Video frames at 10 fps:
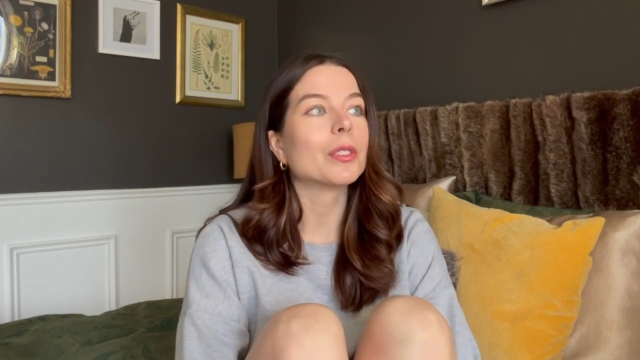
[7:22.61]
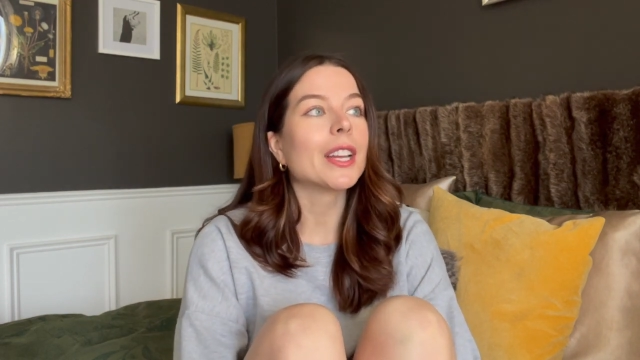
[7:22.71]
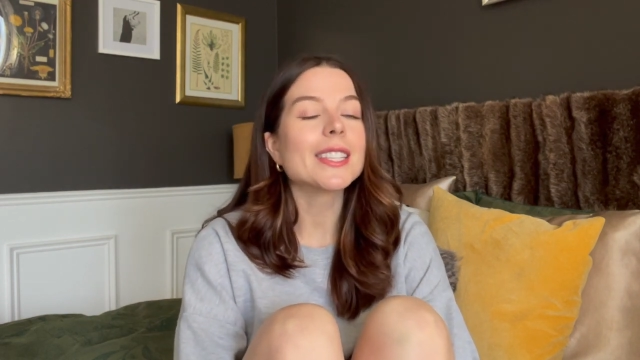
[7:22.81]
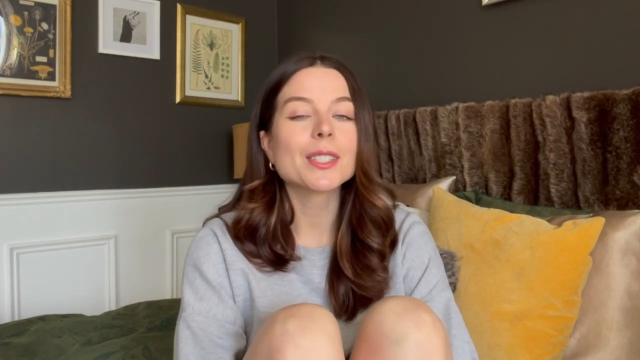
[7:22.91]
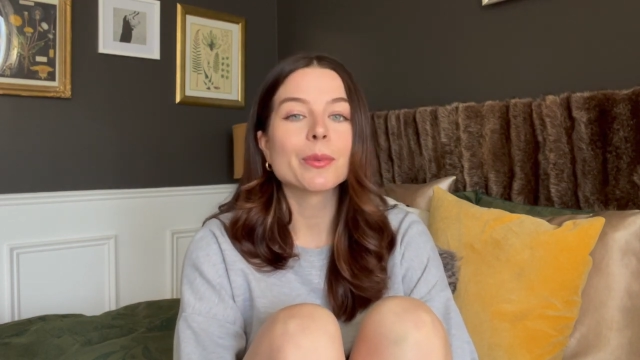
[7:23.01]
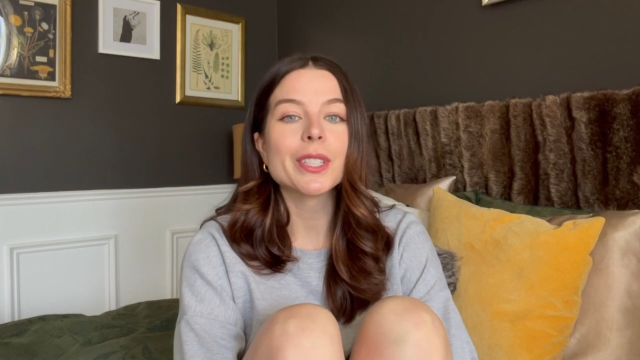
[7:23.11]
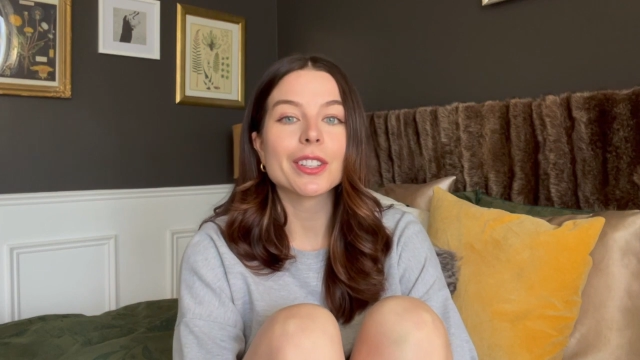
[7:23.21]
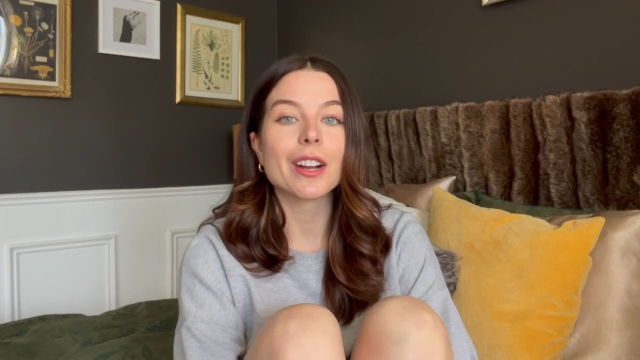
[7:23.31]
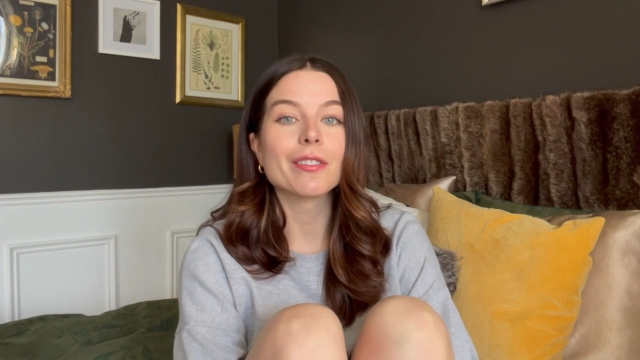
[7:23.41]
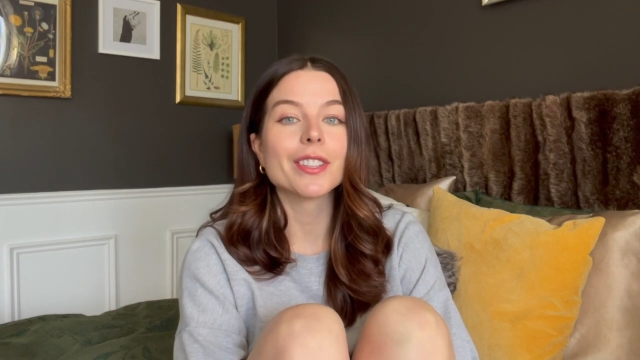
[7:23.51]
nice winter
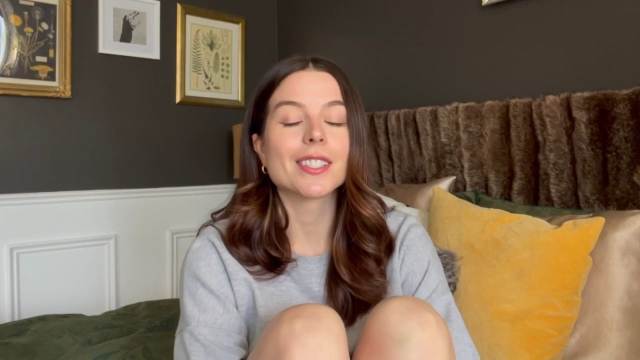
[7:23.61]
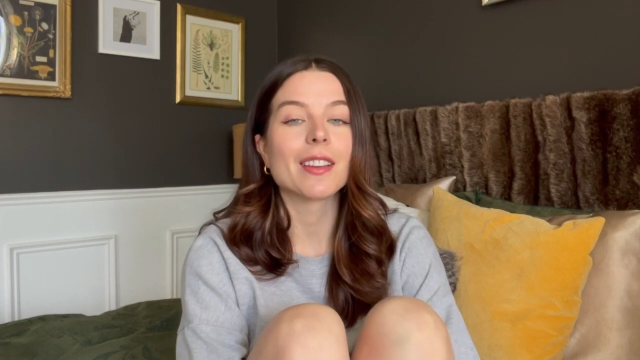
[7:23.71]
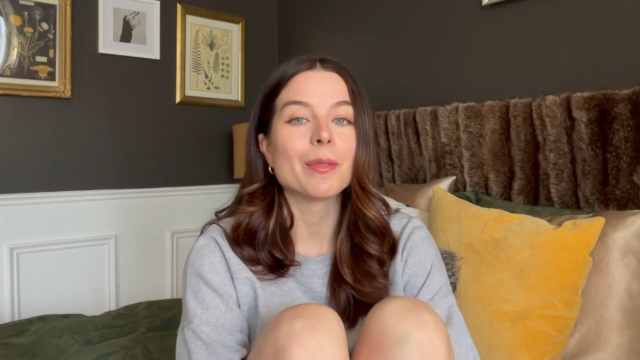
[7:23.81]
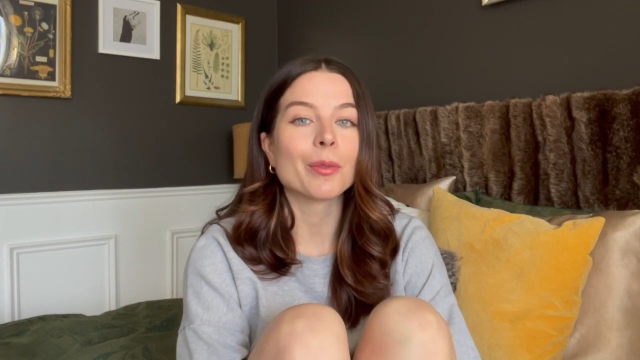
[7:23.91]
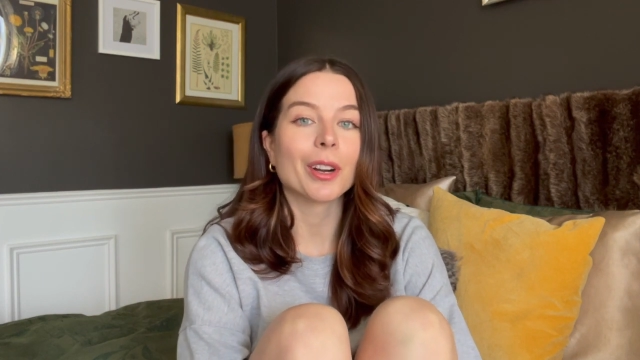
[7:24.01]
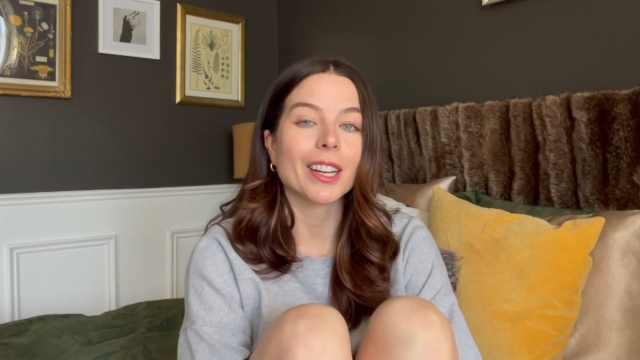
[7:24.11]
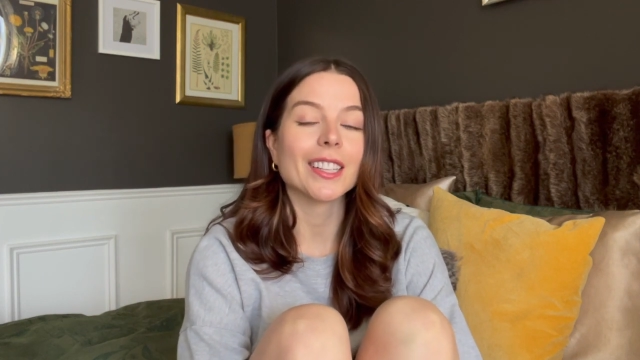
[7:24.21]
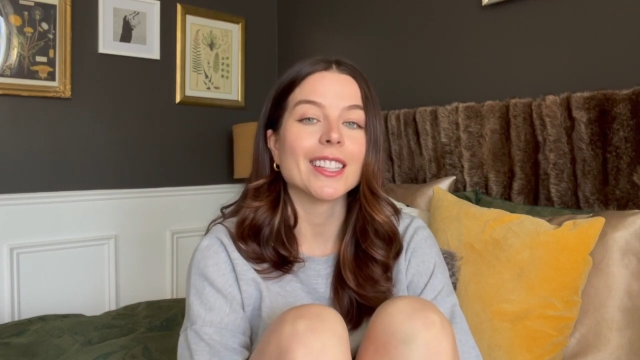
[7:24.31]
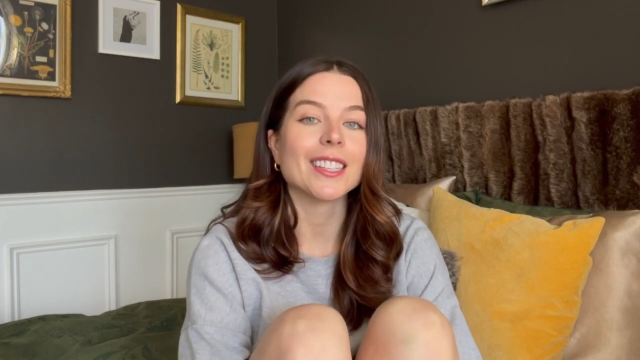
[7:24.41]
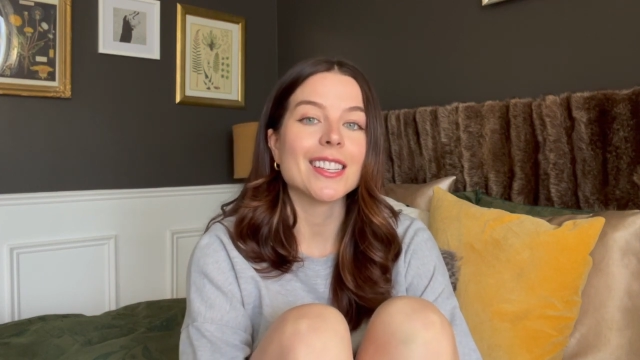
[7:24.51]
outfits I've been wearing
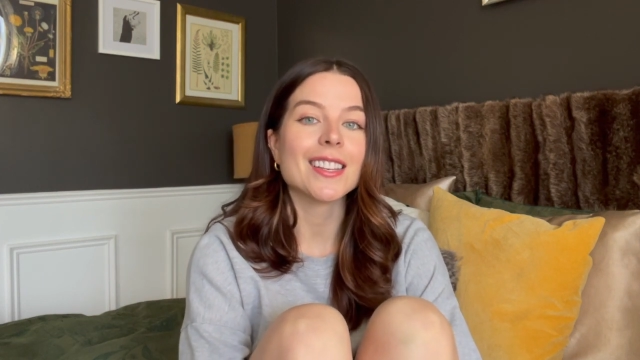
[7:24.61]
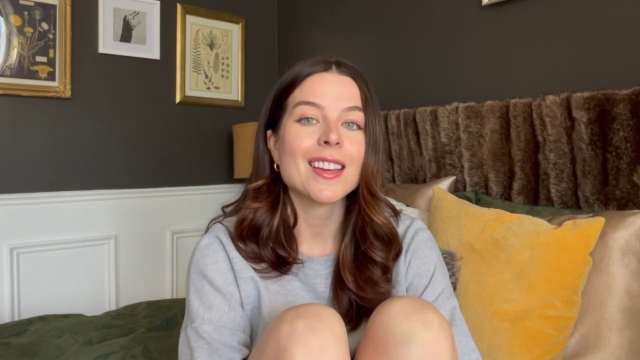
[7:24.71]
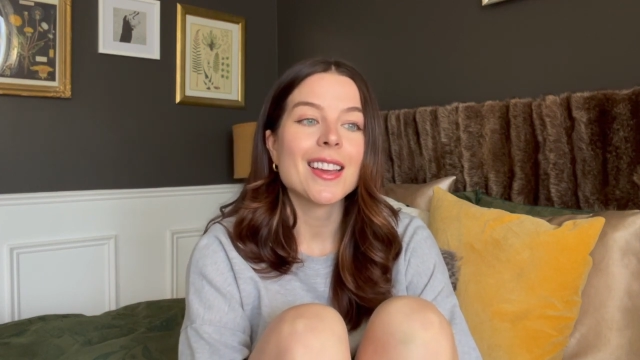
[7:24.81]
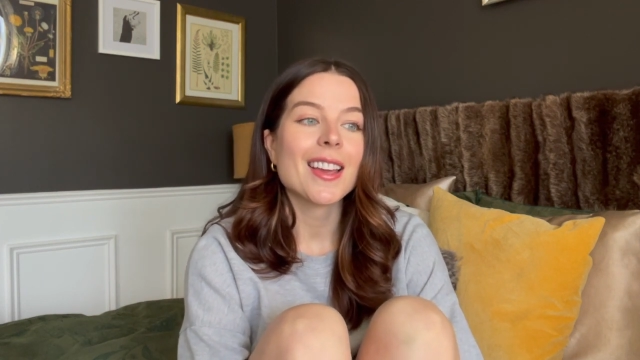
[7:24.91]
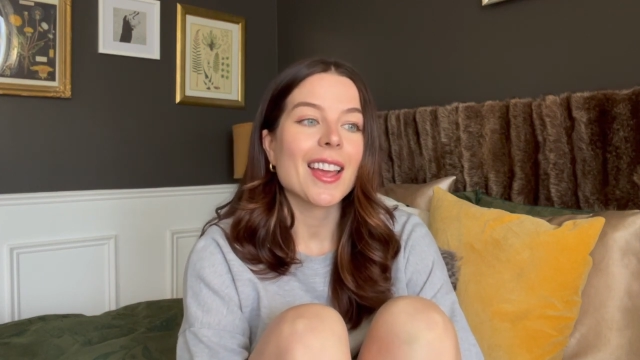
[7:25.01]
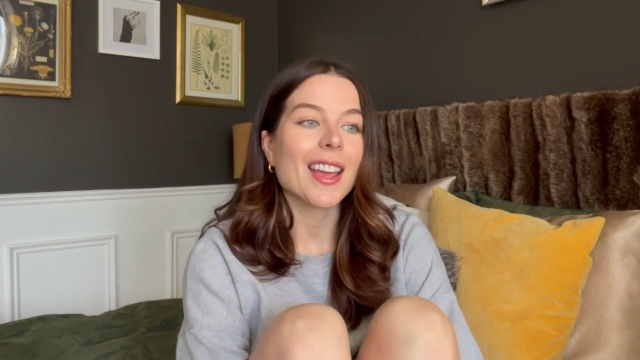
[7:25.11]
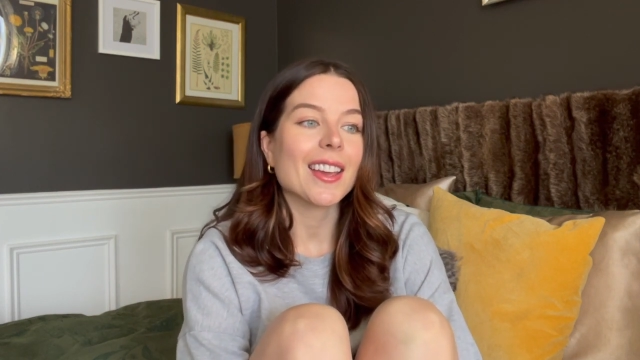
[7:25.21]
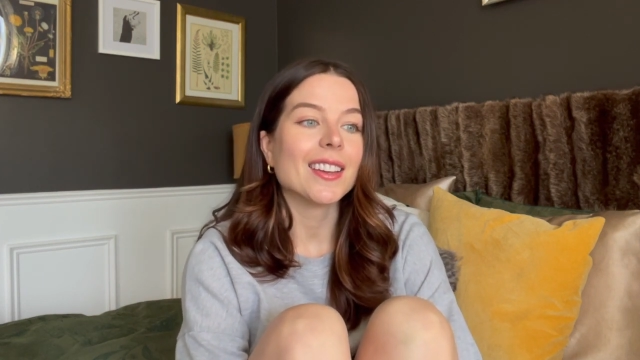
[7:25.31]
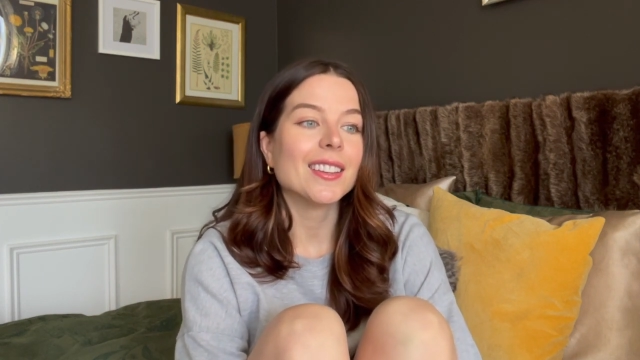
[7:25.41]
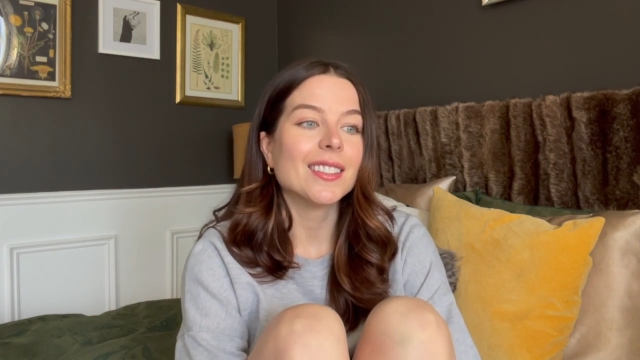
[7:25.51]
lately
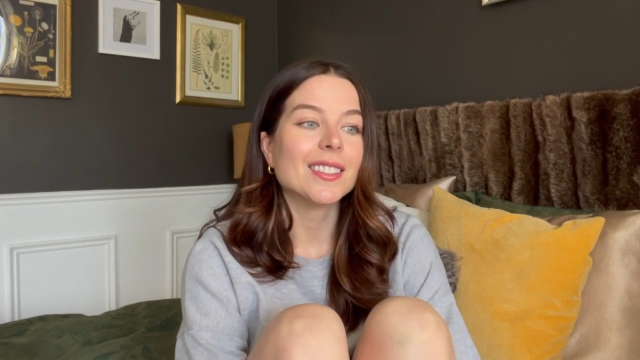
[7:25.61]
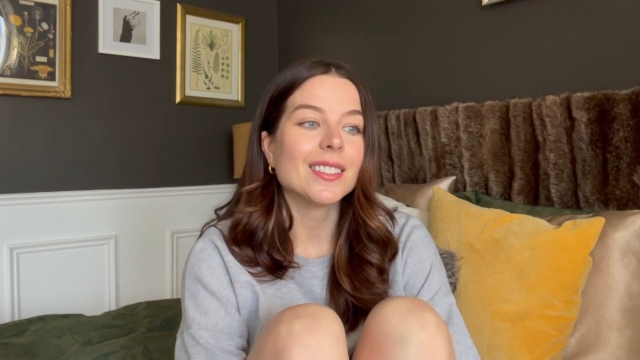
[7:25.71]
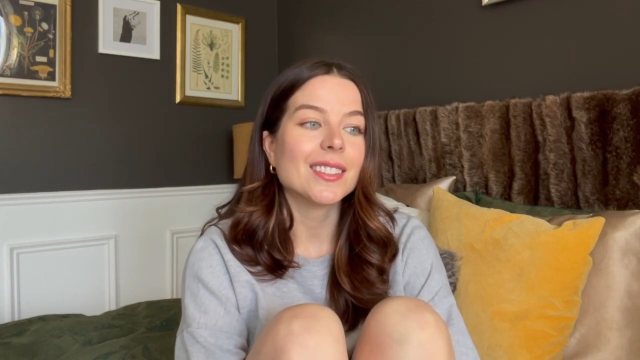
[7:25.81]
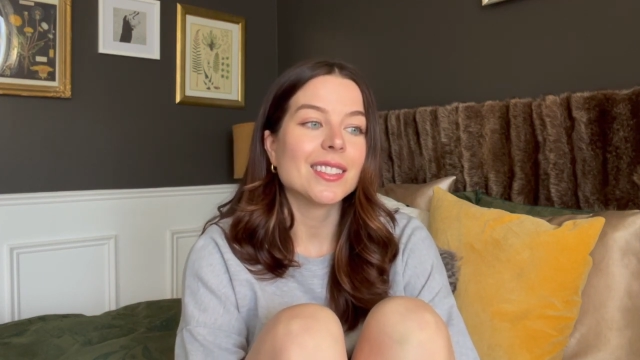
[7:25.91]
and